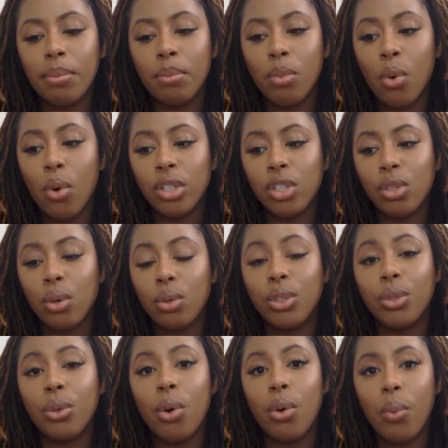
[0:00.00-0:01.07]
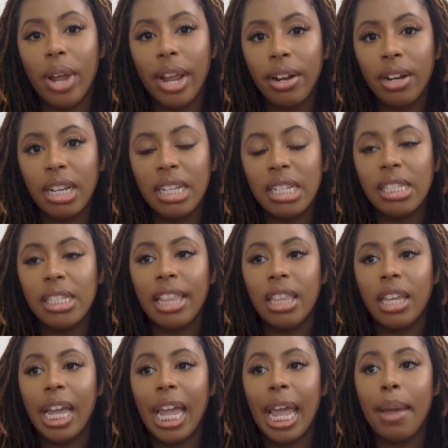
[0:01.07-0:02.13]
more social awareness
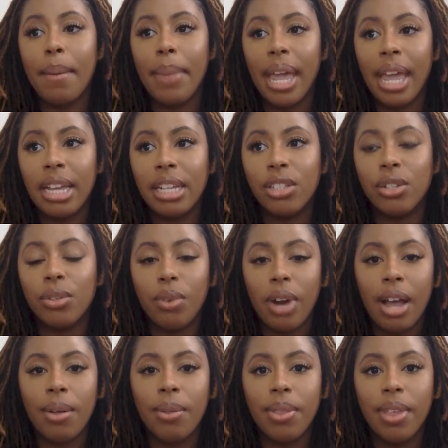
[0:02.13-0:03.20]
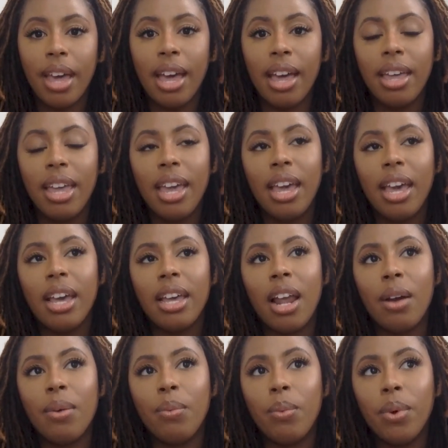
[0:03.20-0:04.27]
and the campaigns around that.
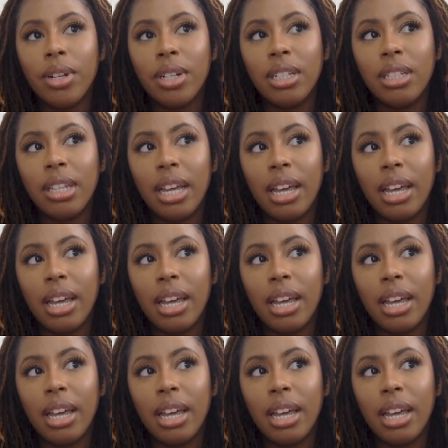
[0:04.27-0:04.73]
And I want to